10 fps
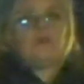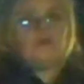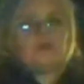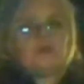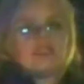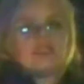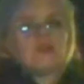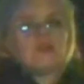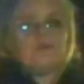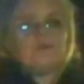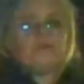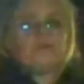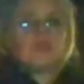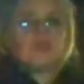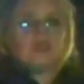from the cellar.
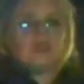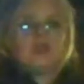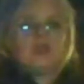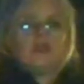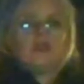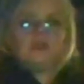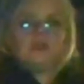When